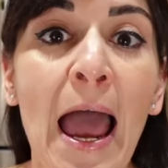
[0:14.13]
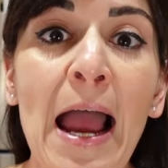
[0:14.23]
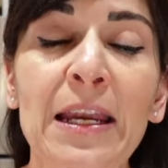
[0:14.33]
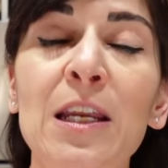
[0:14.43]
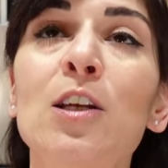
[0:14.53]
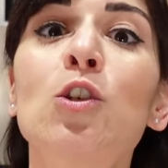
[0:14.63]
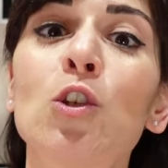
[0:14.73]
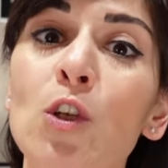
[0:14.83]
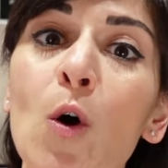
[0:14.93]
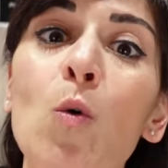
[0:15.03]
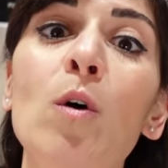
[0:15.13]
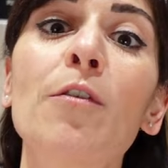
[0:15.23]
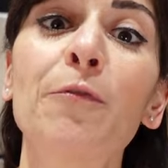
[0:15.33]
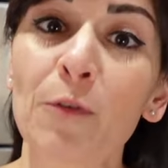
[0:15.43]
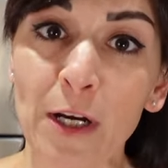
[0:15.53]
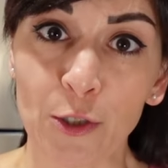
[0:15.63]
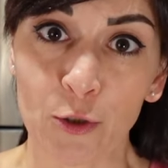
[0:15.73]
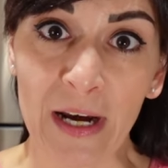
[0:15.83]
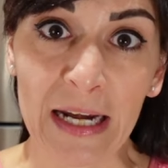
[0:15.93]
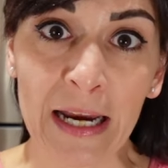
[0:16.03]
And it is so
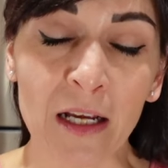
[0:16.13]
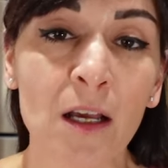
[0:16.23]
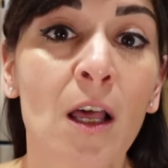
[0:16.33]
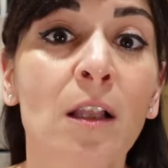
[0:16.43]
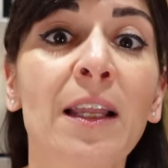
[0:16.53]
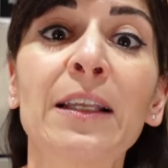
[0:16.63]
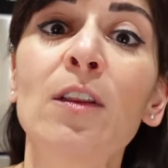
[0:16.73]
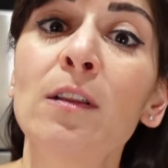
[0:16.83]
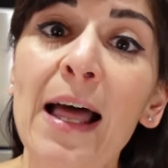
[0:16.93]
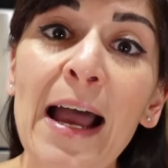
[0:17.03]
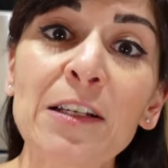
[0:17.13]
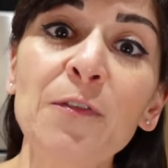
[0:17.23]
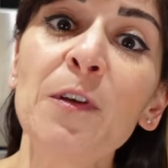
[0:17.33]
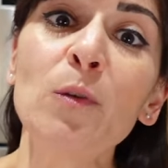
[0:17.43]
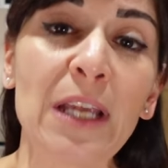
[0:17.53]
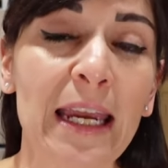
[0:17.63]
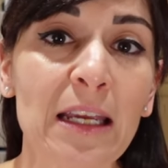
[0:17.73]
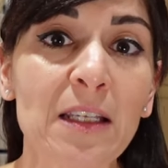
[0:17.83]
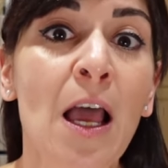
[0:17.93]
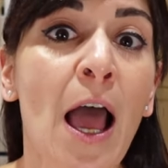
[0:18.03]
frustrating. Like the last few
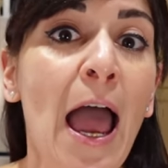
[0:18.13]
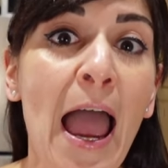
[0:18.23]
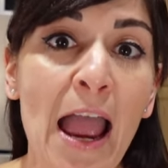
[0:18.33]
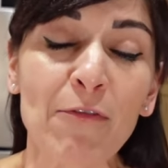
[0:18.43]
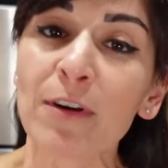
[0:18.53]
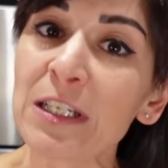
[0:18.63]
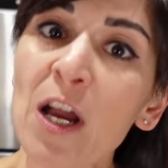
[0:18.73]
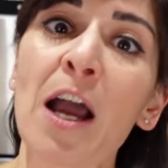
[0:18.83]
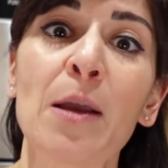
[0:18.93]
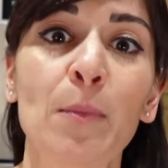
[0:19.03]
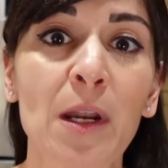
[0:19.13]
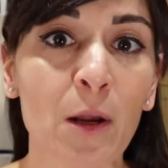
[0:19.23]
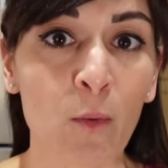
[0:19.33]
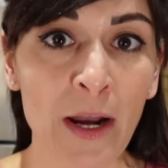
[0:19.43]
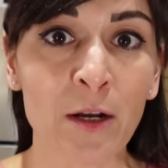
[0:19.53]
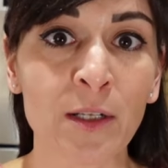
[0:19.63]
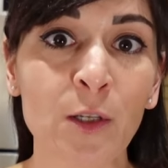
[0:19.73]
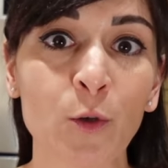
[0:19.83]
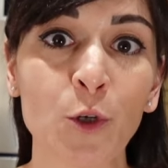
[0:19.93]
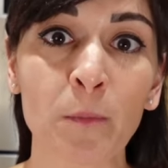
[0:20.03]
days, every time that I went on
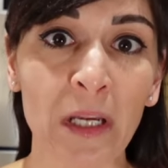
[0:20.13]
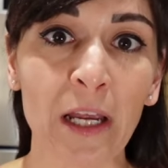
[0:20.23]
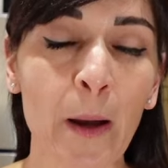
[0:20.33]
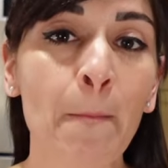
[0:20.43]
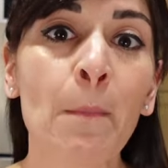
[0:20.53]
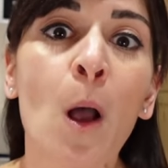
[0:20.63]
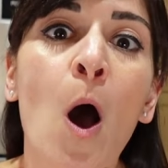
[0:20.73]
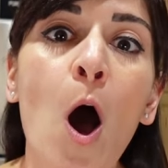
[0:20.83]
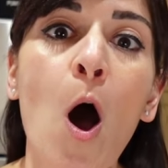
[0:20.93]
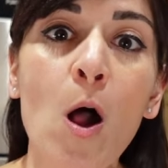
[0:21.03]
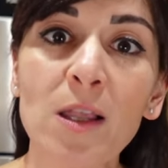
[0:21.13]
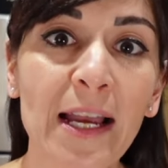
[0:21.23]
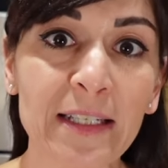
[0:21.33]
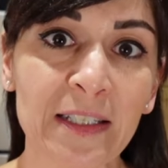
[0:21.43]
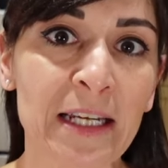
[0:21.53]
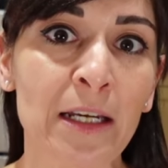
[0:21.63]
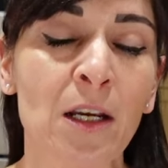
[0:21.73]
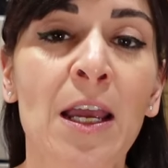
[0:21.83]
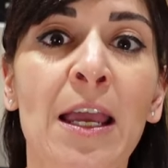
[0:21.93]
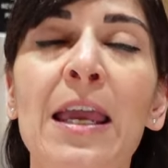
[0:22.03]
social media, all I
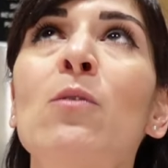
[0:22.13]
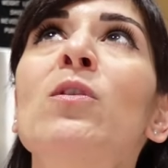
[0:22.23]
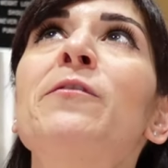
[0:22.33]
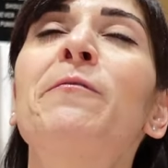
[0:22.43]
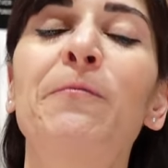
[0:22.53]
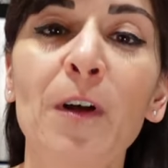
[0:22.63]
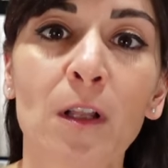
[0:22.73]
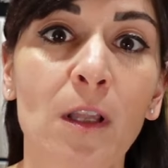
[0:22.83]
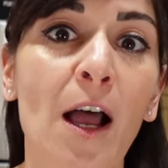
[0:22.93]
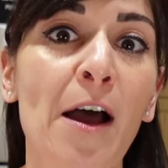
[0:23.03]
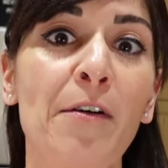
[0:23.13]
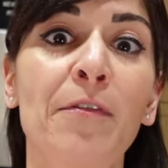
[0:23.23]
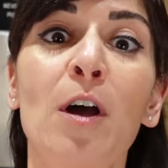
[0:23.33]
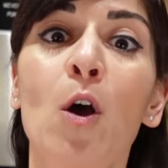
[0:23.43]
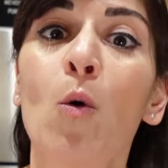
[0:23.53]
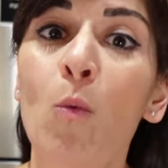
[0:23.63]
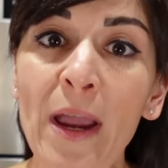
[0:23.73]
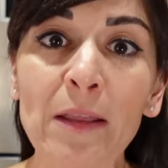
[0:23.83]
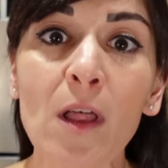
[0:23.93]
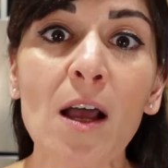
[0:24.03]
seen, it was full of
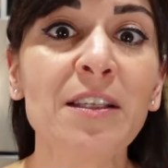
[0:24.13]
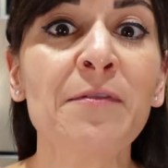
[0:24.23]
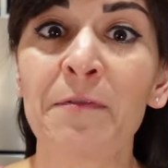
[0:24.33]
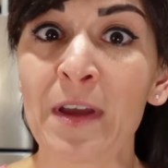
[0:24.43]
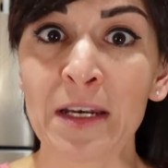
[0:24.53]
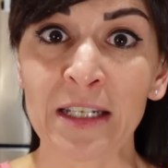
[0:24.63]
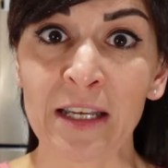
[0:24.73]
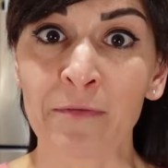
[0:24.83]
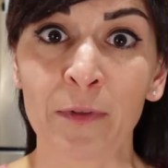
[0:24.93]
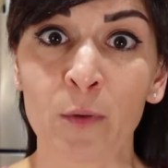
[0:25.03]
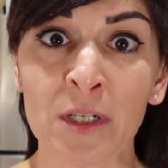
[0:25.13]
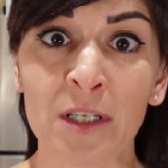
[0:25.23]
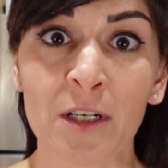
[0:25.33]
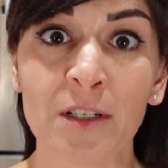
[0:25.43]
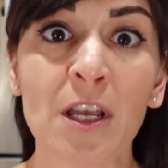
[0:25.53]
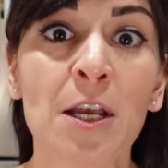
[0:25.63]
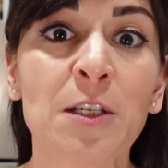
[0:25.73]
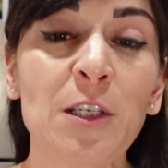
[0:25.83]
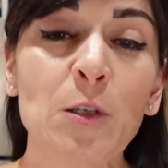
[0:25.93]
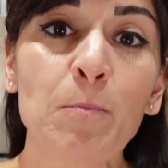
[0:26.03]
weight loss and fitness influencers
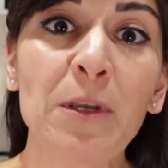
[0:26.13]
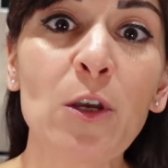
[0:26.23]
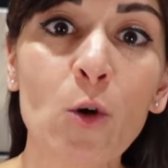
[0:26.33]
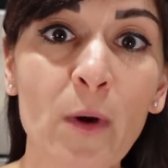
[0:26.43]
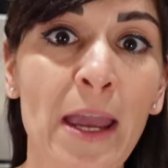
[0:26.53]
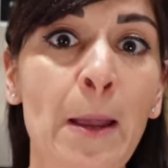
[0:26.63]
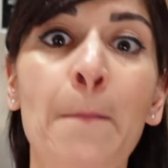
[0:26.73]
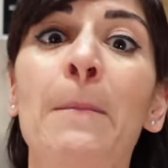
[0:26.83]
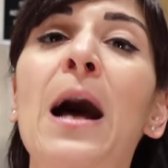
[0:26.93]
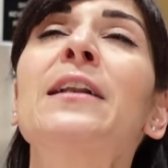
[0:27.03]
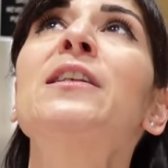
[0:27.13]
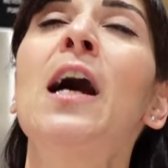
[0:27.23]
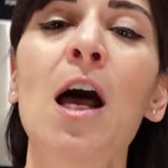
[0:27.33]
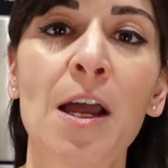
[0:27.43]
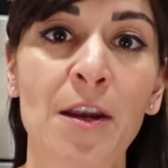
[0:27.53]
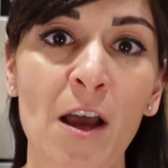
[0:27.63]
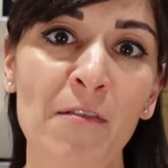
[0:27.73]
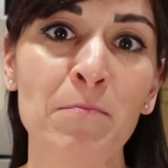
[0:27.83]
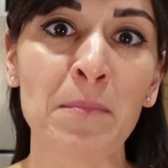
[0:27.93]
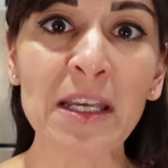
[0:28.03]
spewing a ton
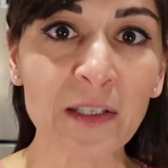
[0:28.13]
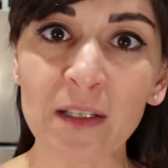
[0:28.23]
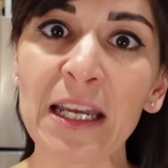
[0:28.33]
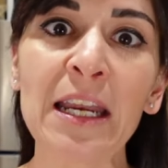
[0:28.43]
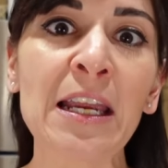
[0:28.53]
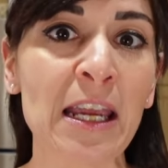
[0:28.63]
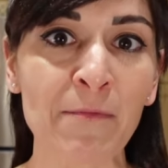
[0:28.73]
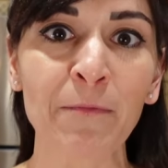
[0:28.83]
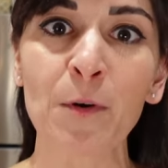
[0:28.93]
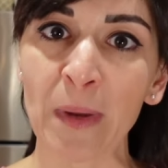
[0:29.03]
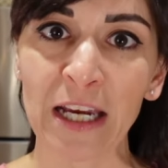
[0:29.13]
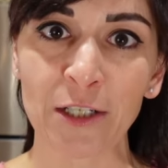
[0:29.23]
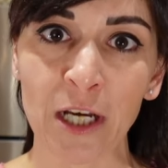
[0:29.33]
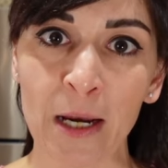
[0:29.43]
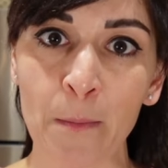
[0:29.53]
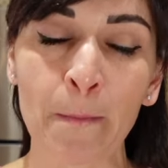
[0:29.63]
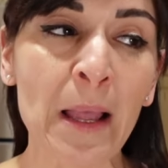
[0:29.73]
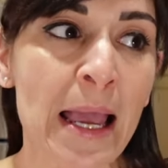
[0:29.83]
of misleading information.